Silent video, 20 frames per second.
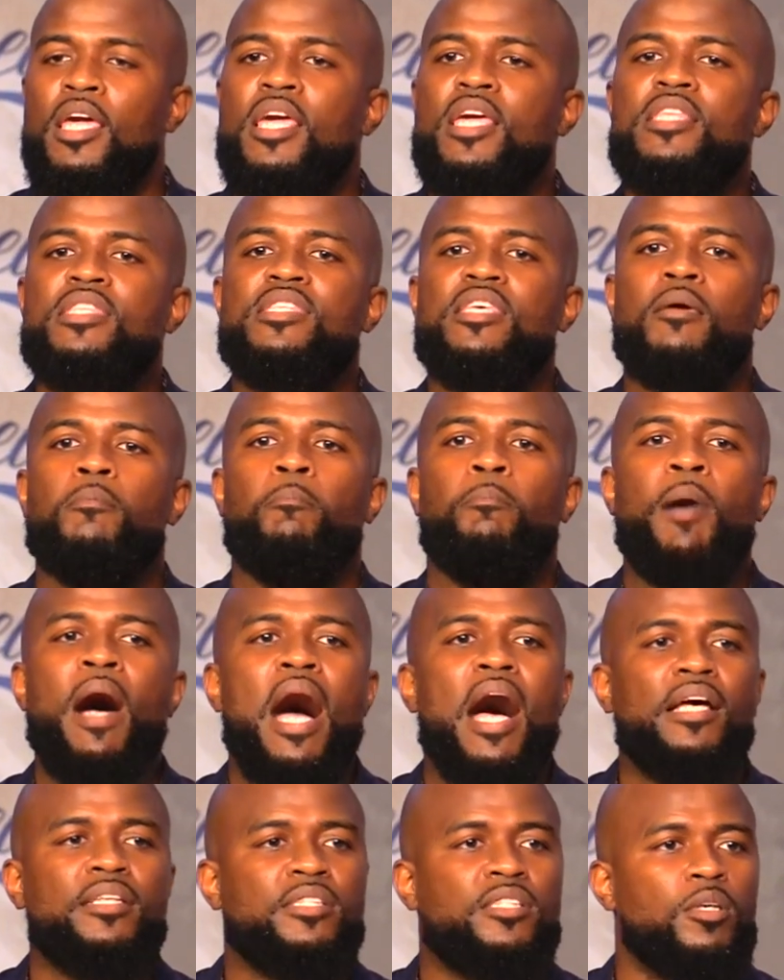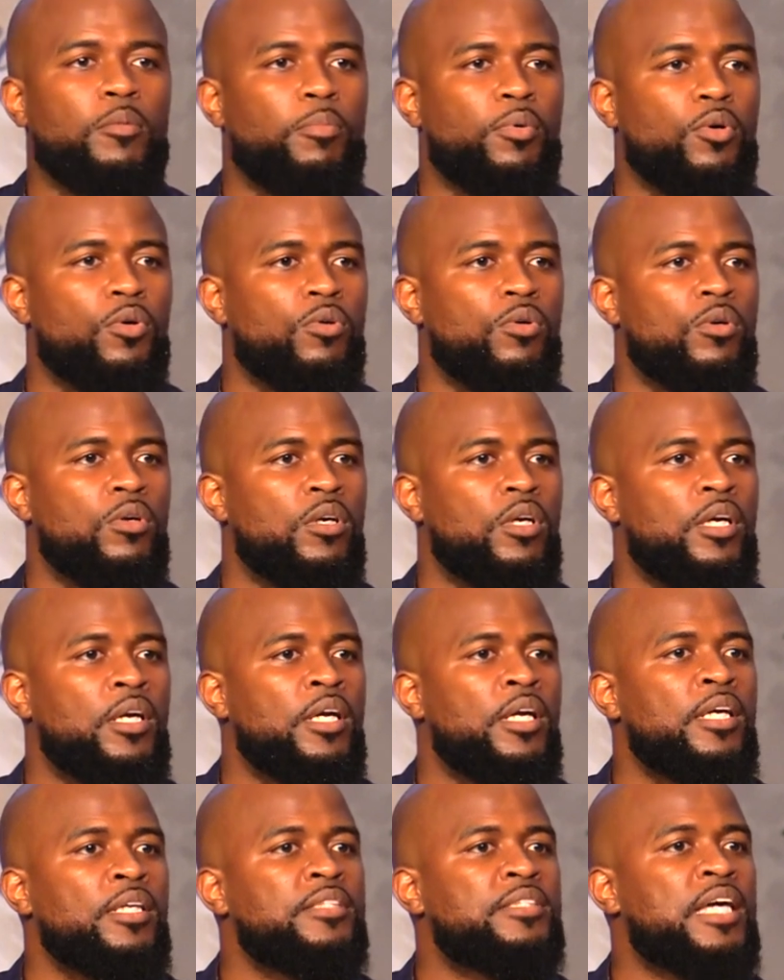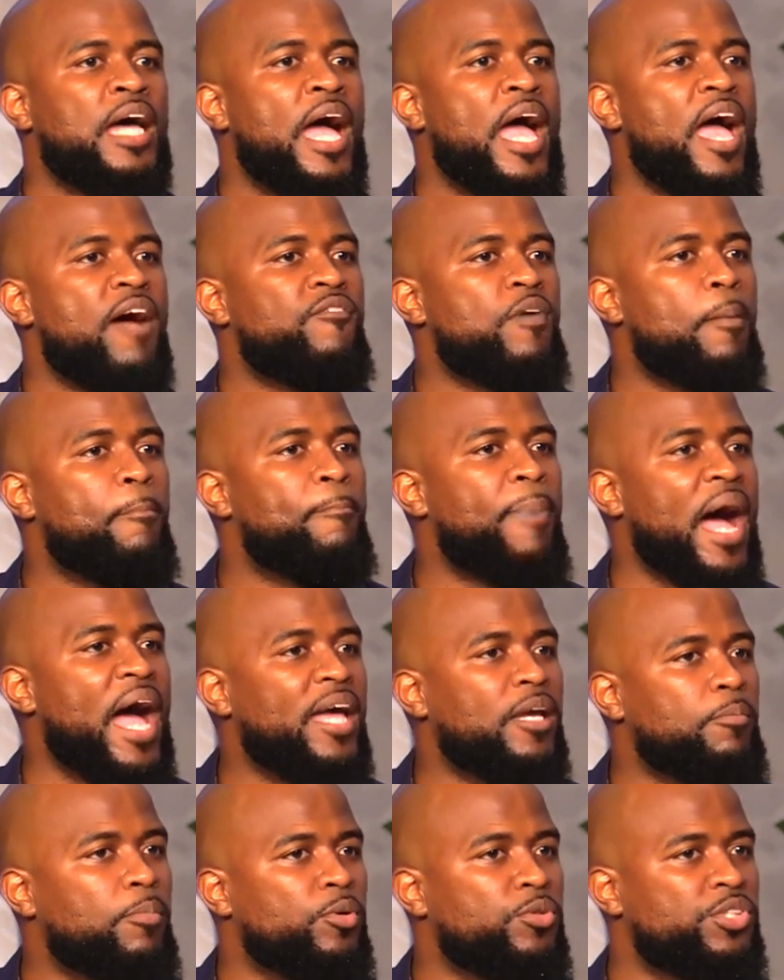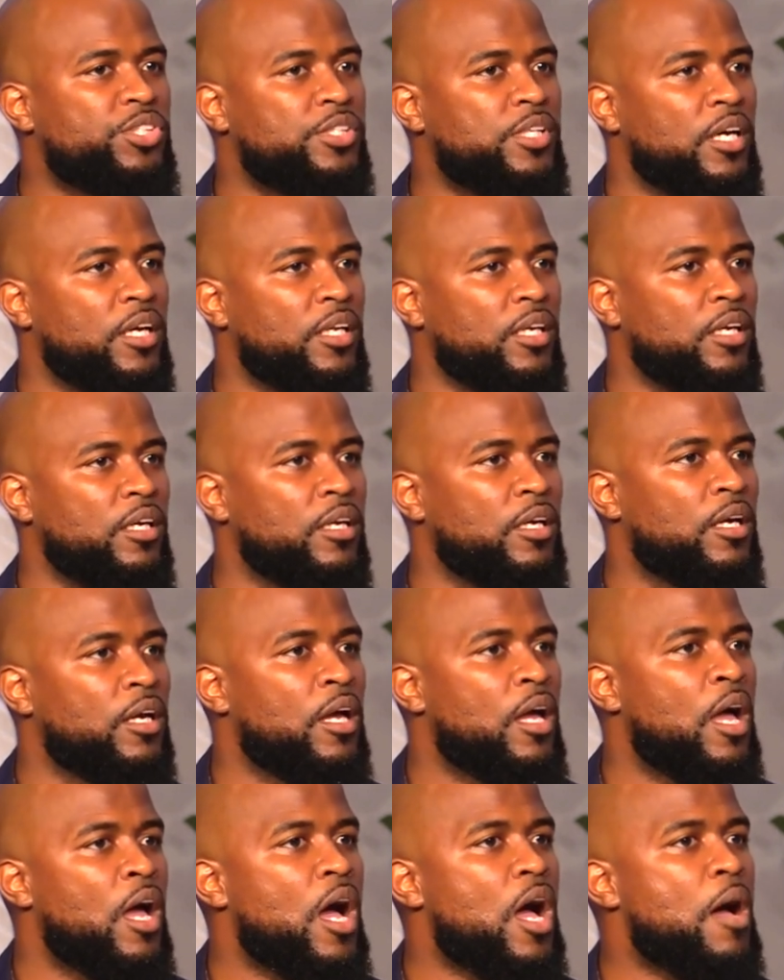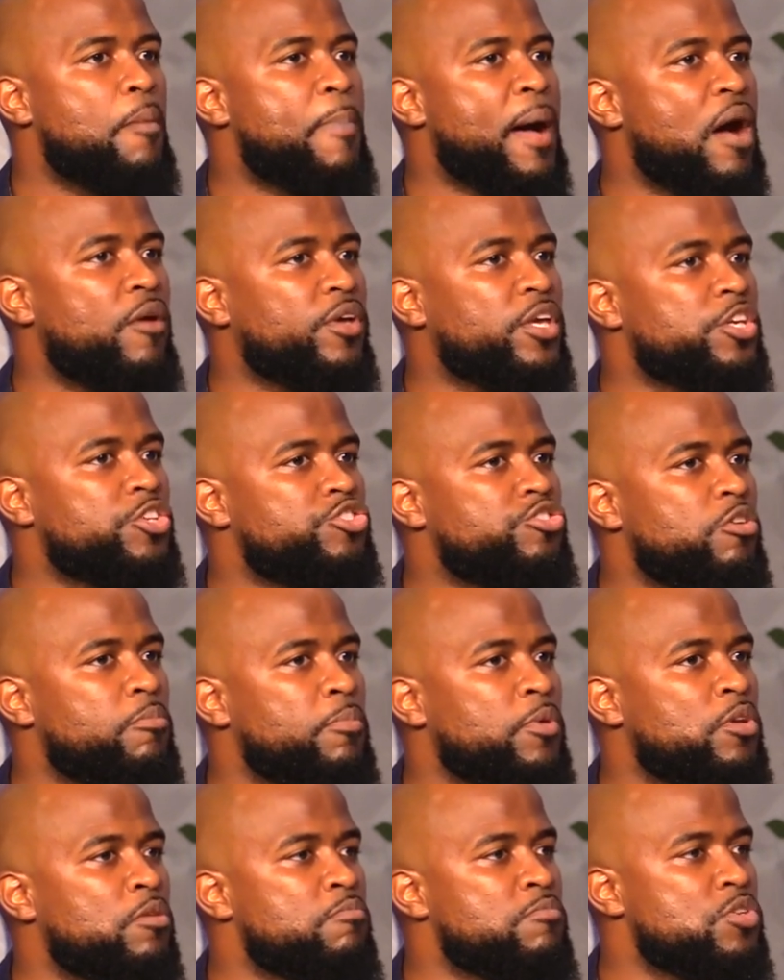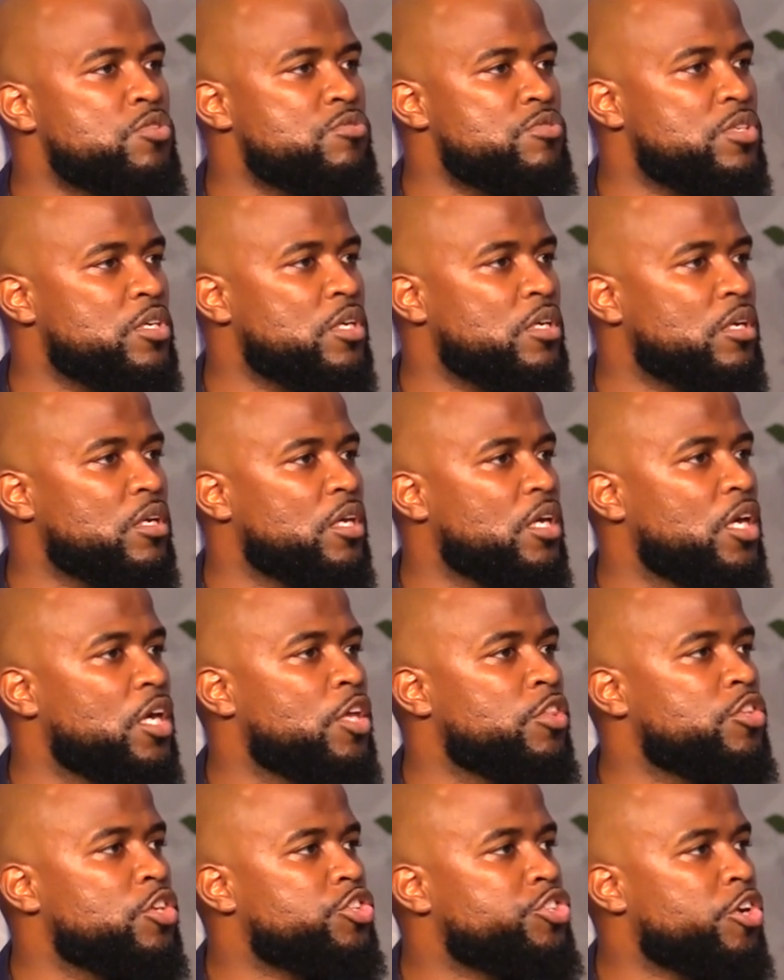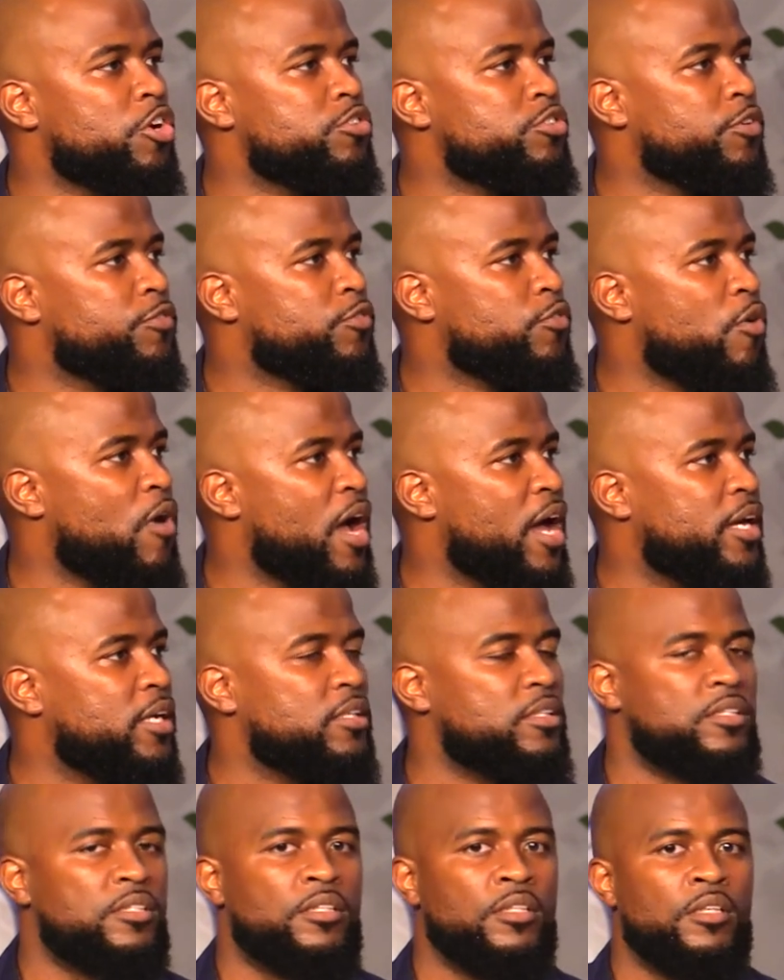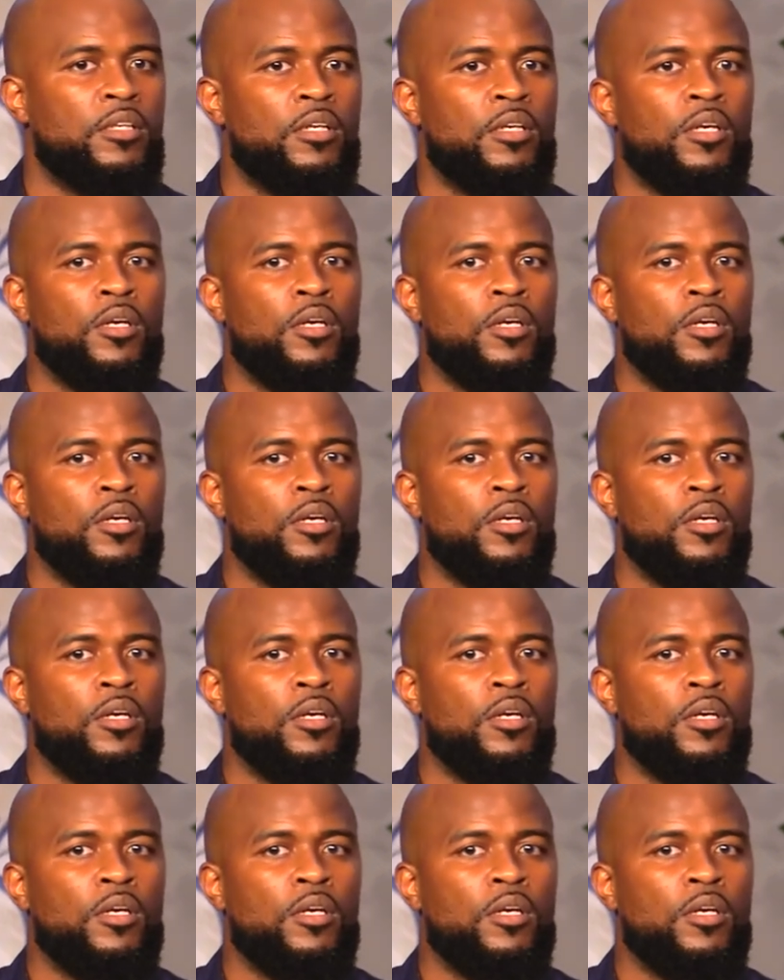It's impossible to have a Bible study about instrumental music in the Church of Christ